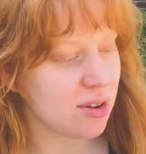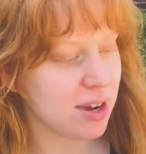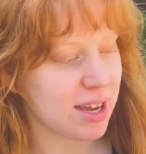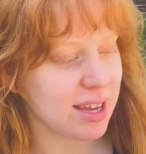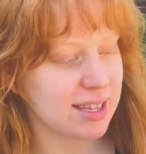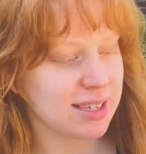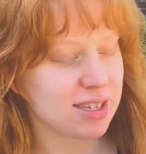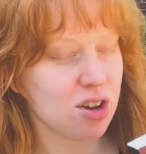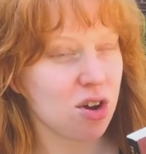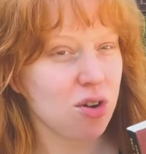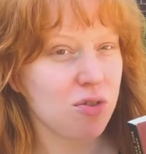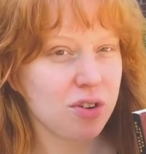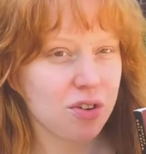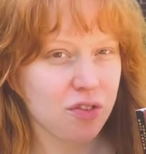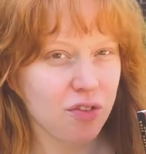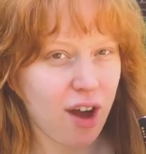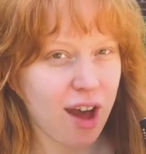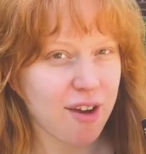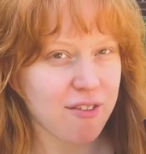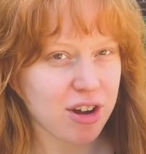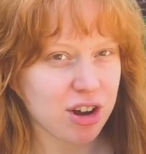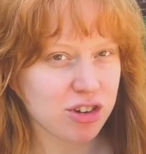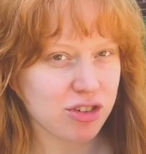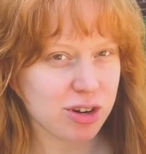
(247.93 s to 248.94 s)
is over
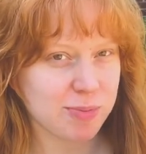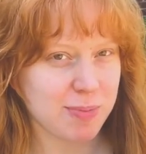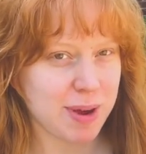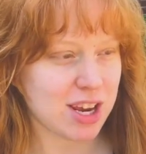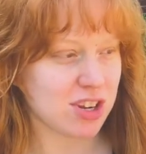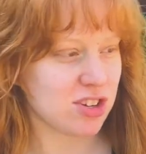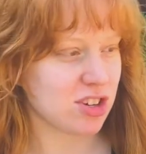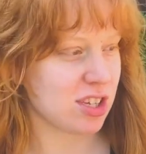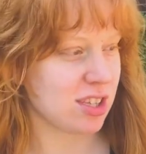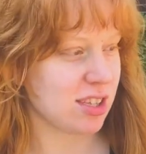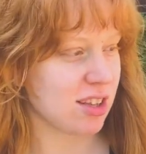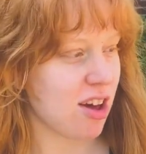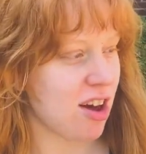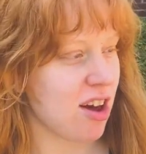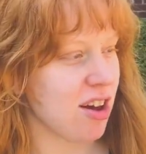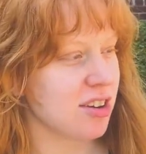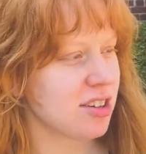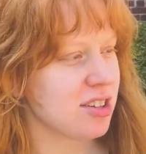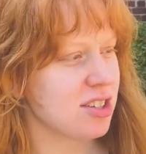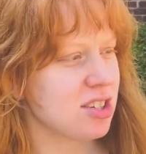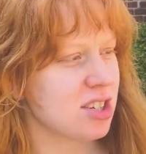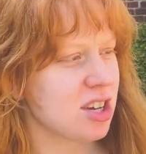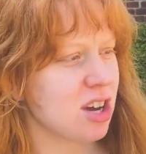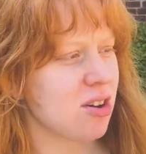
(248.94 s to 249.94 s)
500 pages
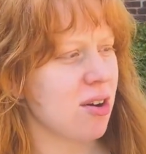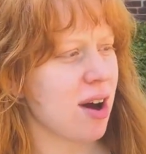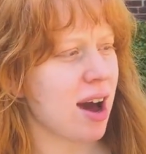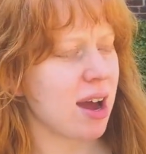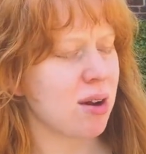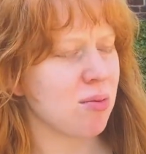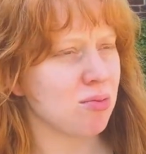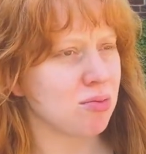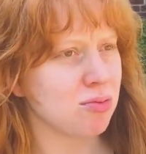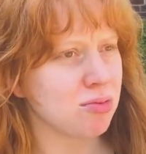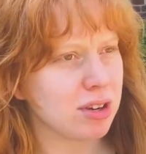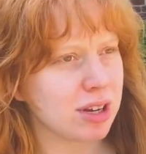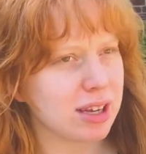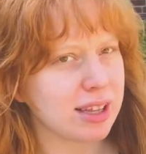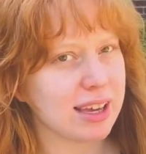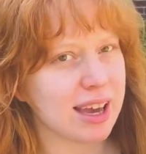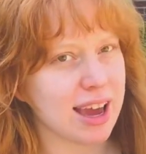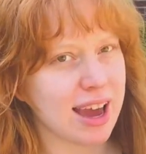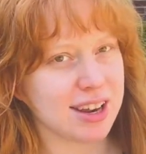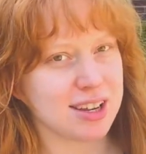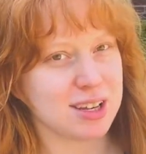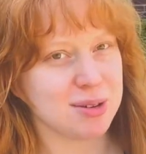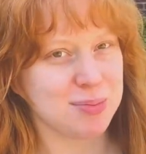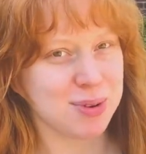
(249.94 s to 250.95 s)
long, so I really
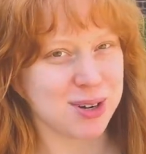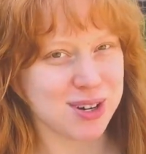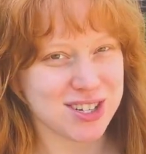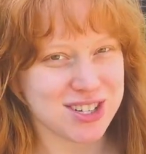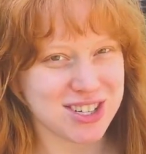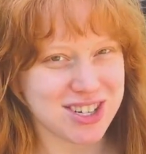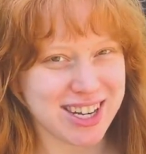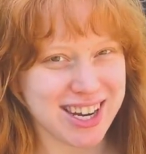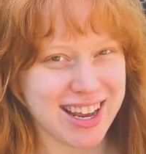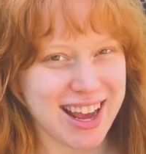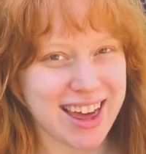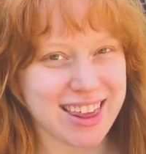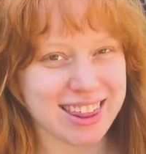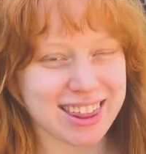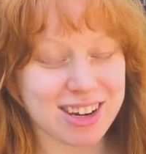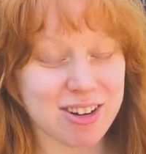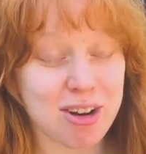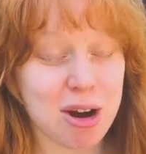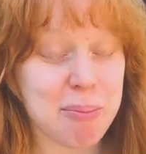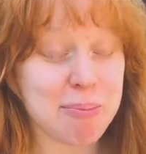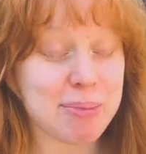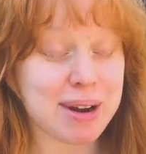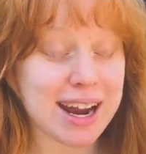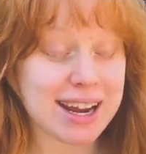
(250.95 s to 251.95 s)
had to push to get through
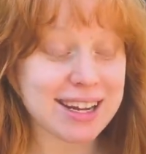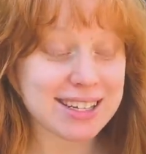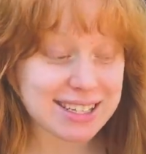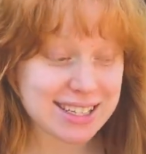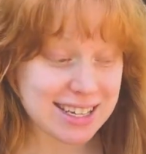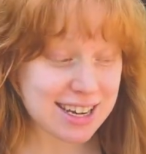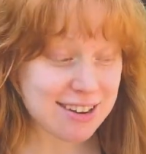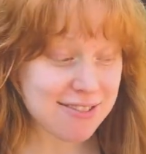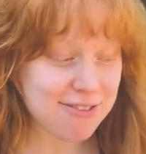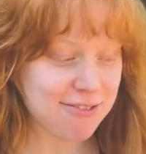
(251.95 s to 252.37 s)
it, but I did